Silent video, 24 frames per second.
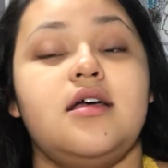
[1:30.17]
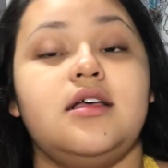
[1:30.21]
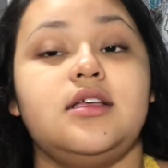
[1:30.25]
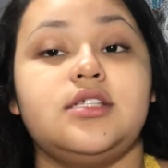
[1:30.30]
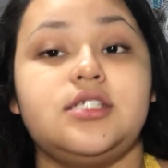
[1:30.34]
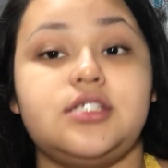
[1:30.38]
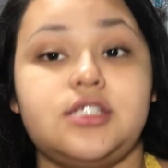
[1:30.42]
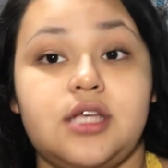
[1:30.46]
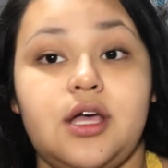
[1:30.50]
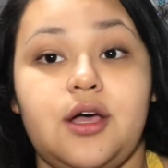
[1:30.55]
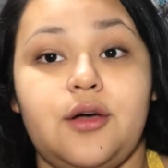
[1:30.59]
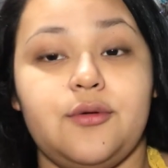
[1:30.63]

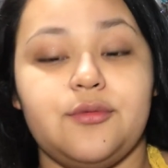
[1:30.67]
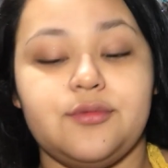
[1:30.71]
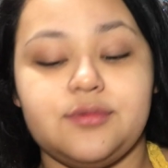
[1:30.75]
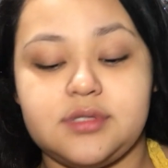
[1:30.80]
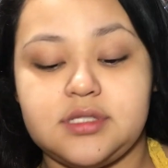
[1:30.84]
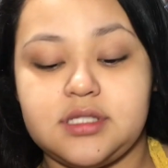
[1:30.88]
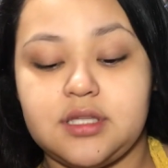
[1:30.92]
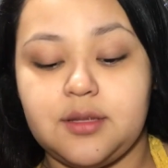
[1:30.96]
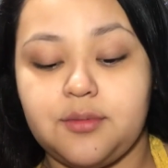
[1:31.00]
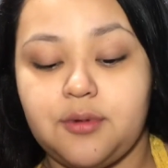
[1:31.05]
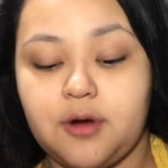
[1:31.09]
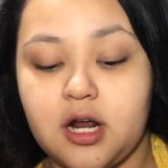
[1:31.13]
So
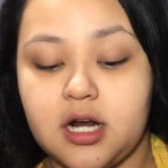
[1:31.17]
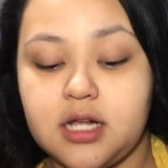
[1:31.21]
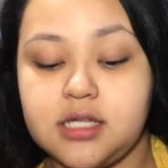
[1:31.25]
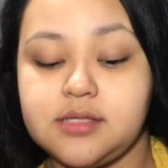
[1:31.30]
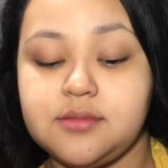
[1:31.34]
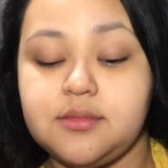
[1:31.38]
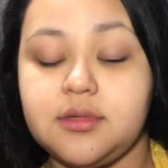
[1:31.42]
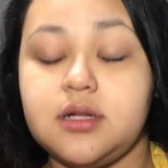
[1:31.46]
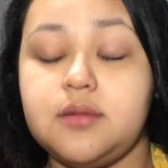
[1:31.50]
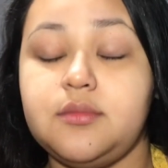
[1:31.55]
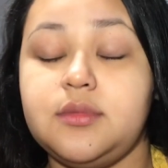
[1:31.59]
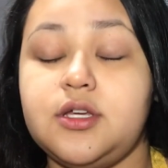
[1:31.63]
the products
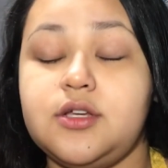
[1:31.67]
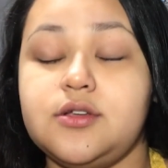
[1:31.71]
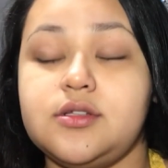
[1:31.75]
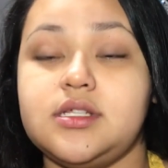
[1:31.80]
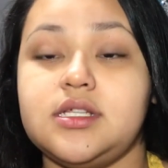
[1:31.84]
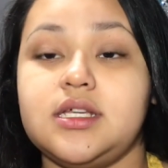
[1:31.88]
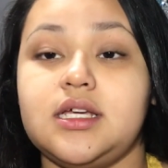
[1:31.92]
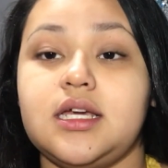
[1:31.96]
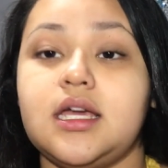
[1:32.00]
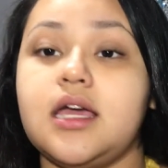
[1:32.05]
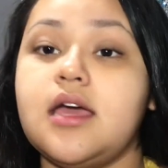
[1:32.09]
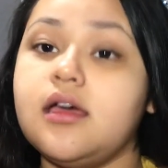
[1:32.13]
I'm going to be
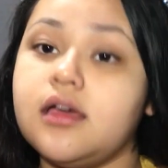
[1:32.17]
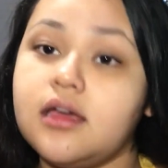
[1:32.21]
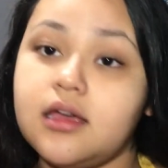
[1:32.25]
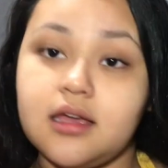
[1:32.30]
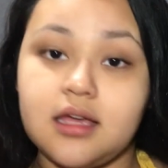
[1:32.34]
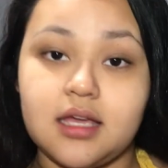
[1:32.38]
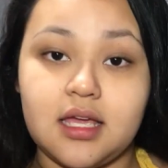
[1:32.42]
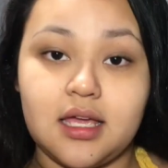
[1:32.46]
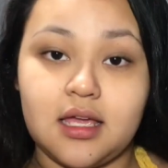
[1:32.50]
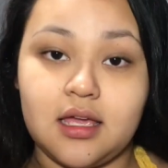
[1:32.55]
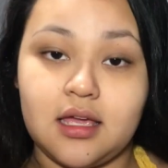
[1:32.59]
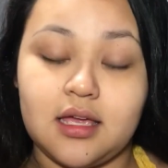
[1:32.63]
using
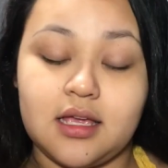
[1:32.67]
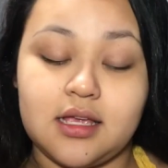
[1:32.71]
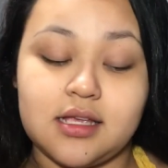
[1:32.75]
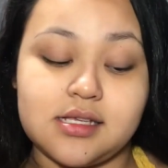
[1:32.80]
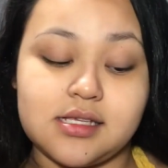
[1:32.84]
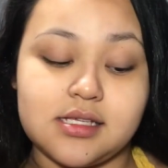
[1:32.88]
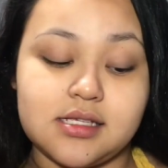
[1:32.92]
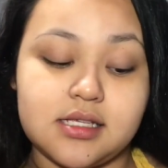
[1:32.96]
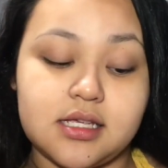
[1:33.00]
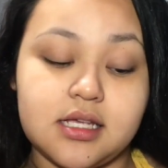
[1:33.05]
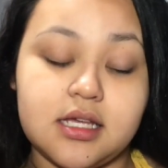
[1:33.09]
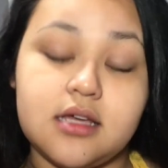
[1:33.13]

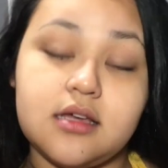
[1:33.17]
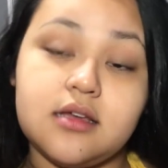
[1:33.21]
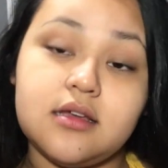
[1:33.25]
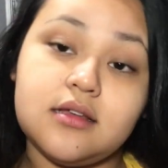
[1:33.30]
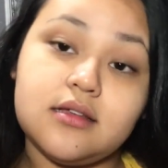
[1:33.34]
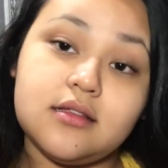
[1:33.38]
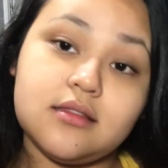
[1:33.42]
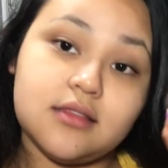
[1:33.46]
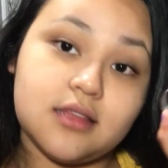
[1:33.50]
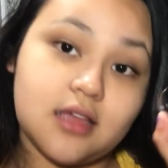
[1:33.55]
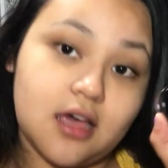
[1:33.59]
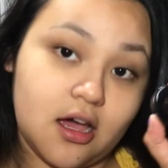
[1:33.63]
is
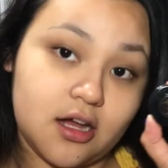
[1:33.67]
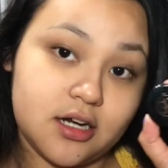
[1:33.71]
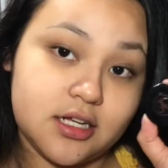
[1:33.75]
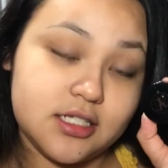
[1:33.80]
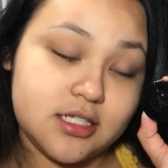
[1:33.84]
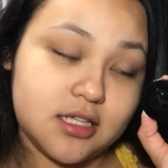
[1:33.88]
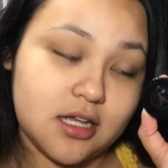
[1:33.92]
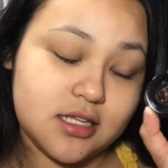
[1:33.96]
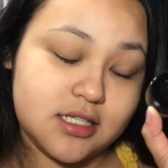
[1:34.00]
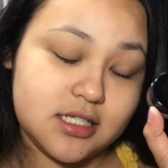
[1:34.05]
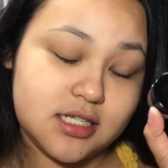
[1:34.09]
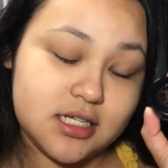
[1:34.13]
the
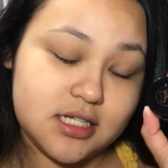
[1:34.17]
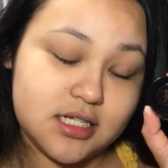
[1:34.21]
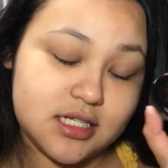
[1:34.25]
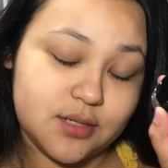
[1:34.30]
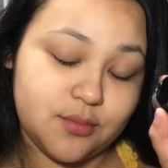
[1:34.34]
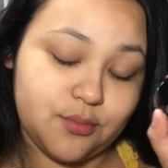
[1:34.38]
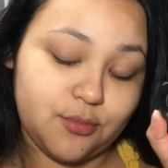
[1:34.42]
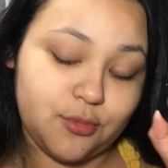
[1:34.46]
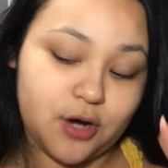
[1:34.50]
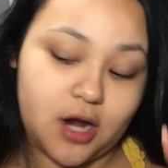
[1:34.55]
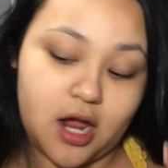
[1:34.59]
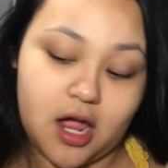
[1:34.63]
Anastasia
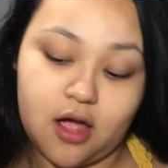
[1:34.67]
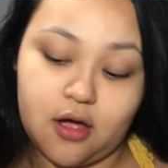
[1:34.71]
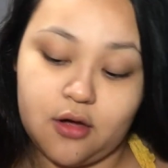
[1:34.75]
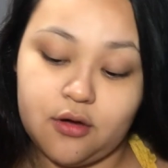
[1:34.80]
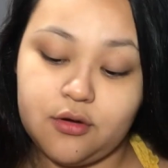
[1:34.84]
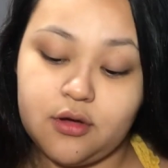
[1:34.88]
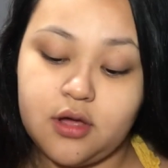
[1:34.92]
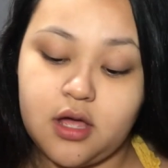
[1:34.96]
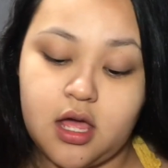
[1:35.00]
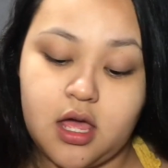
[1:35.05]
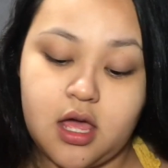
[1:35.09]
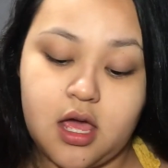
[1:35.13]
Dipbrow,